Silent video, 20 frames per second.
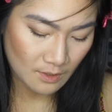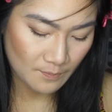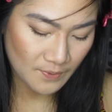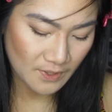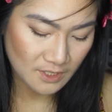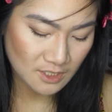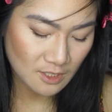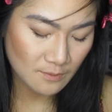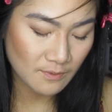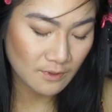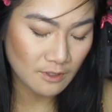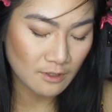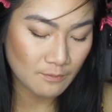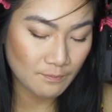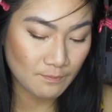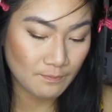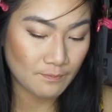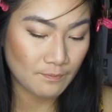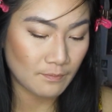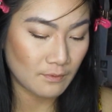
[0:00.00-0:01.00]
It picks up
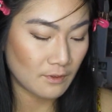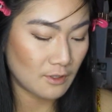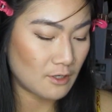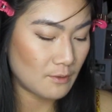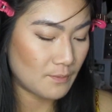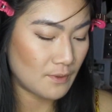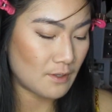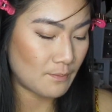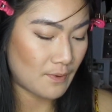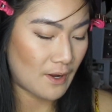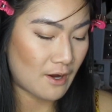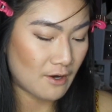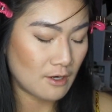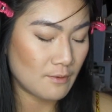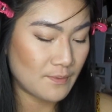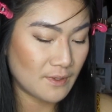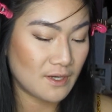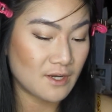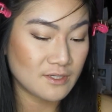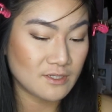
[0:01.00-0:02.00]
little bit of
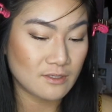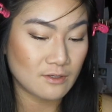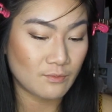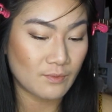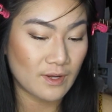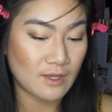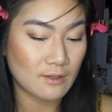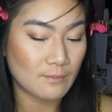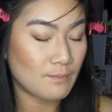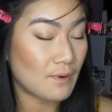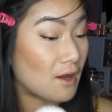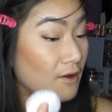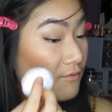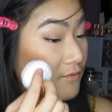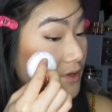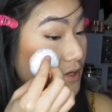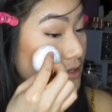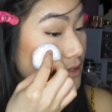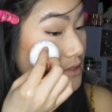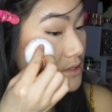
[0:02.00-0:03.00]
powder because of the way the
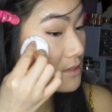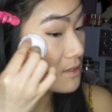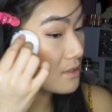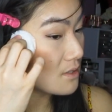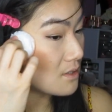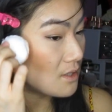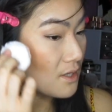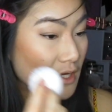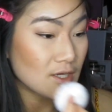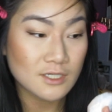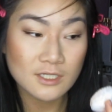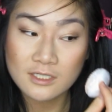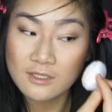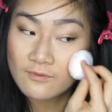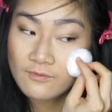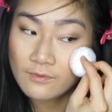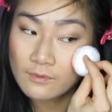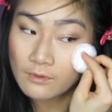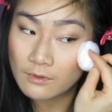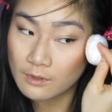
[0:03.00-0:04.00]
puff is. It's just
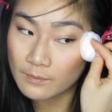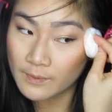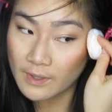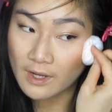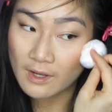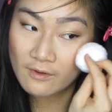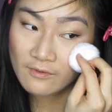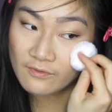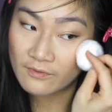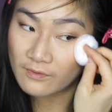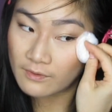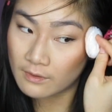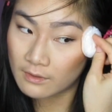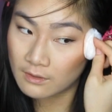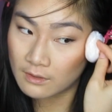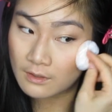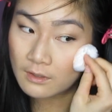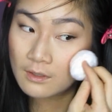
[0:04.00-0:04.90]
a velour puff.